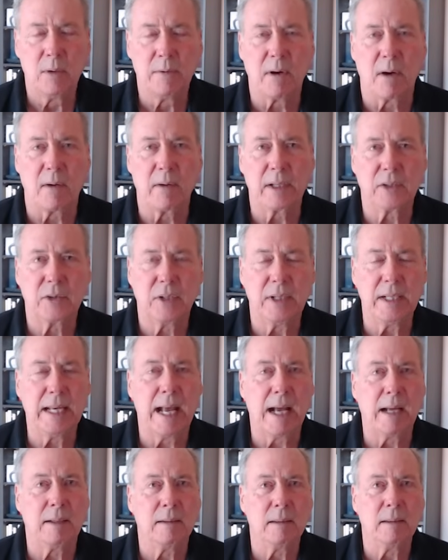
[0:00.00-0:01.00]
We've already seen
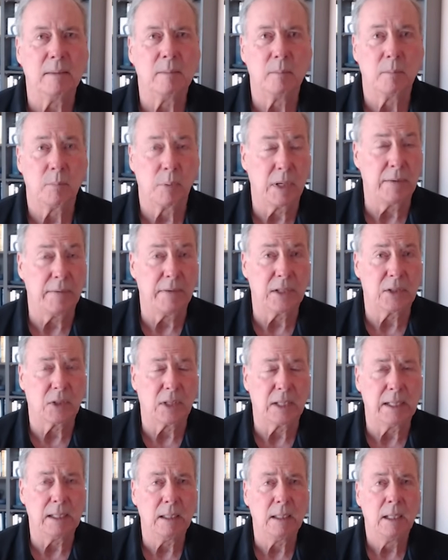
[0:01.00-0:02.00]
that
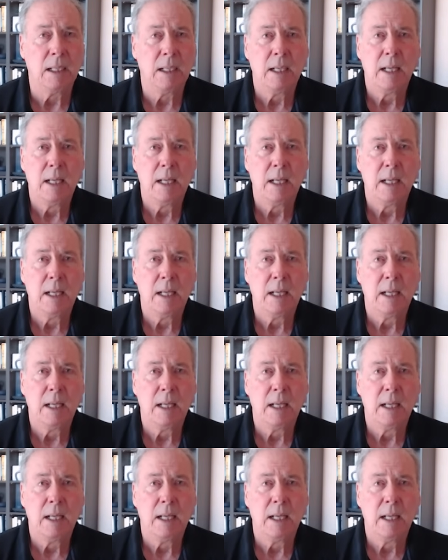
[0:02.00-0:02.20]
previously,